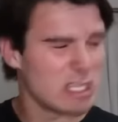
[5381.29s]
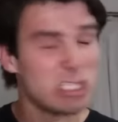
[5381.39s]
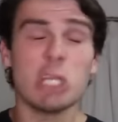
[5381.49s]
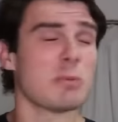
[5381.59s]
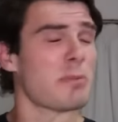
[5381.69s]

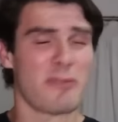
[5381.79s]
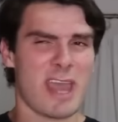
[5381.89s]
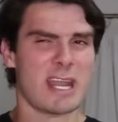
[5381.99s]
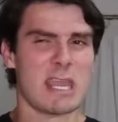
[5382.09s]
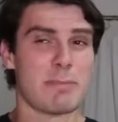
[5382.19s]
excuse my
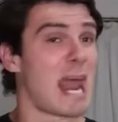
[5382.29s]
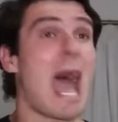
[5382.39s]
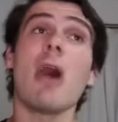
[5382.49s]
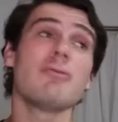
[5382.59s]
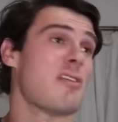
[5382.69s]
profanity, but
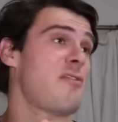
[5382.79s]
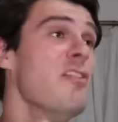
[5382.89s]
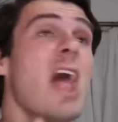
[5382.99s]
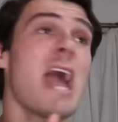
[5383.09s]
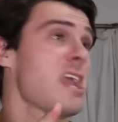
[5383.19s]
how the
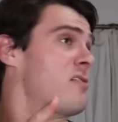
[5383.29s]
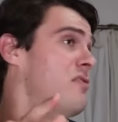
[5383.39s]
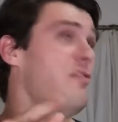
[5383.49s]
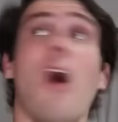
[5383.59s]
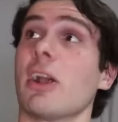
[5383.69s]
flying
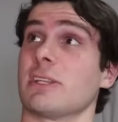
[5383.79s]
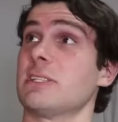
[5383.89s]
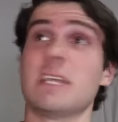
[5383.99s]
fart